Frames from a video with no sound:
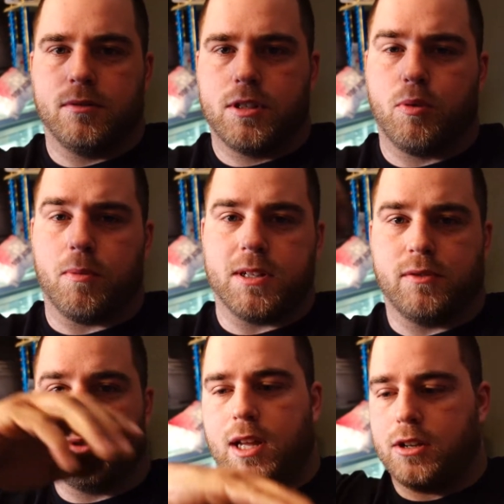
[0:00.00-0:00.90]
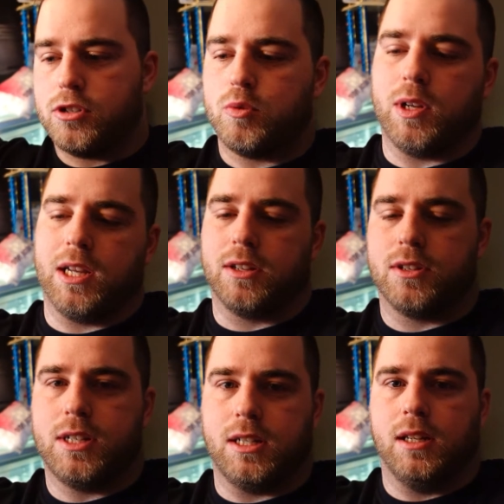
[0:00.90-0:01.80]
support myself with that and just swing into the
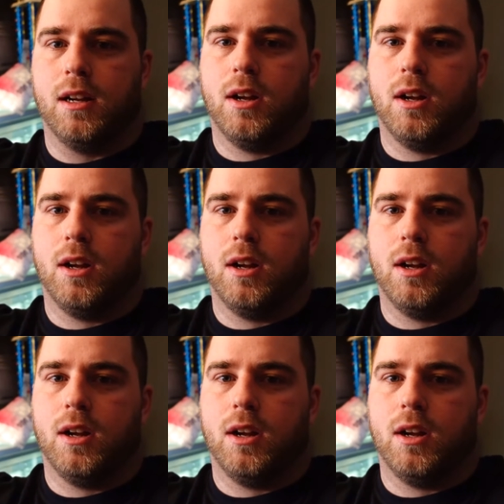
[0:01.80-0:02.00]
seat,